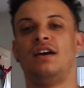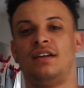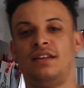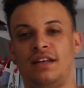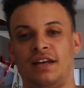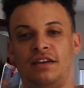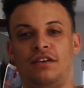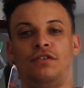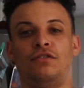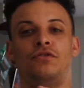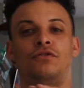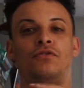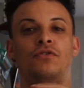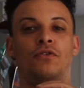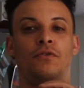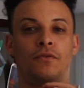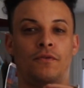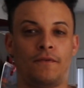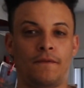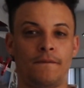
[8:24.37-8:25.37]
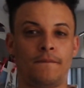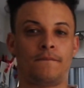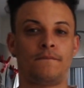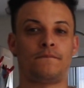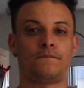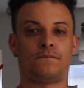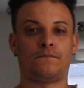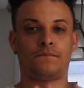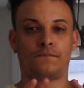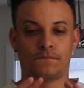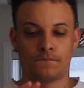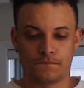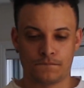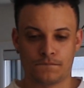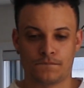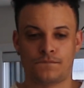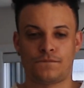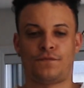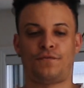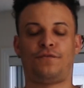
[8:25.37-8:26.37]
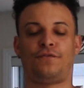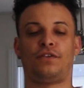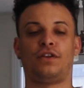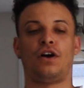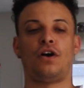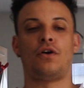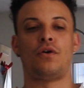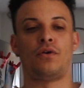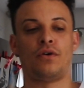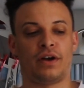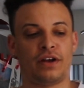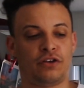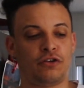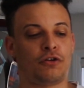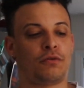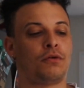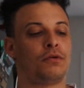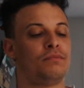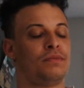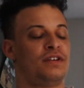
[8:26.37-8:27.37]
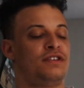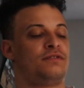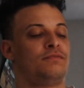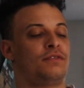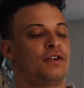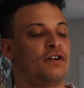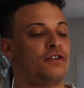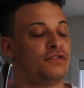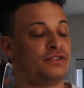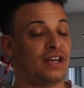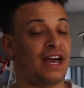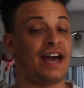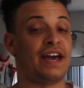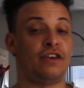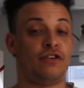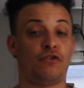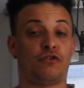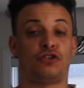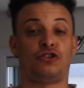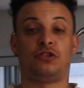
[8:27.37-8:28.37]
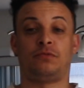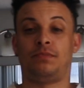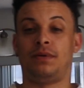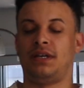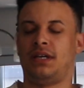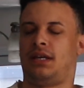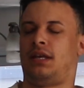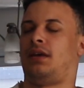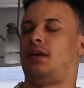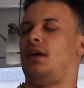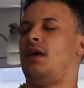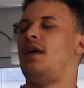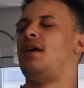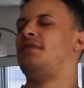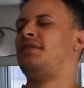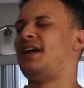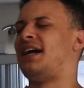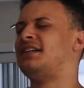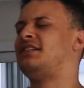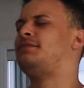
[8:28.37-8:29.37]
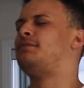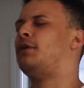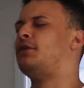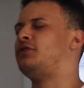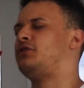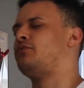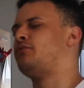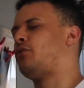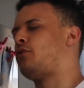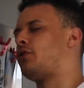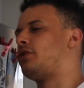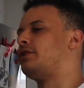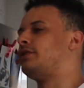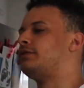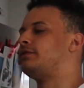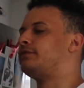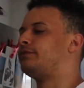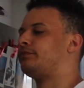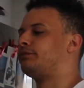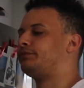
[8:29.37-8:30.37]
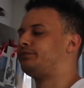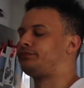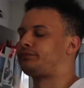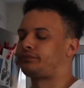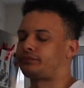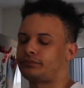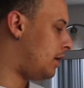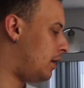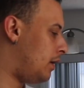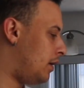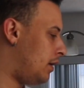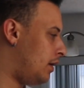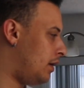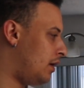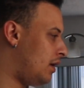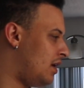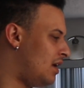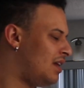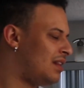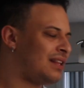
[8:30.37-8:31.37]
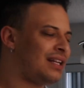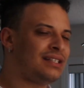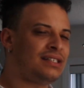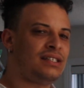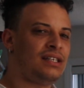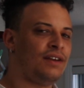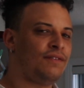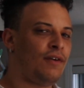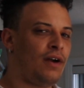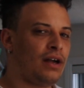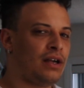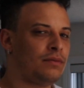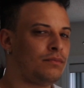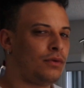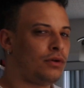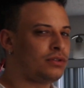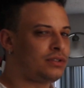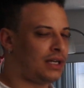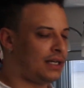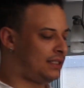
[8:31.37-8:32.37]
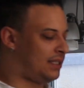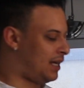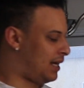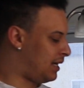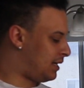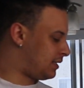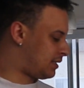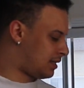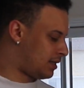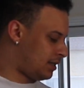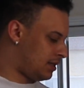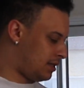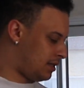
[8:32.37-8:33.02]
and that you flow and your momentum goes at your speed. That's most important. Let's see if I can multitask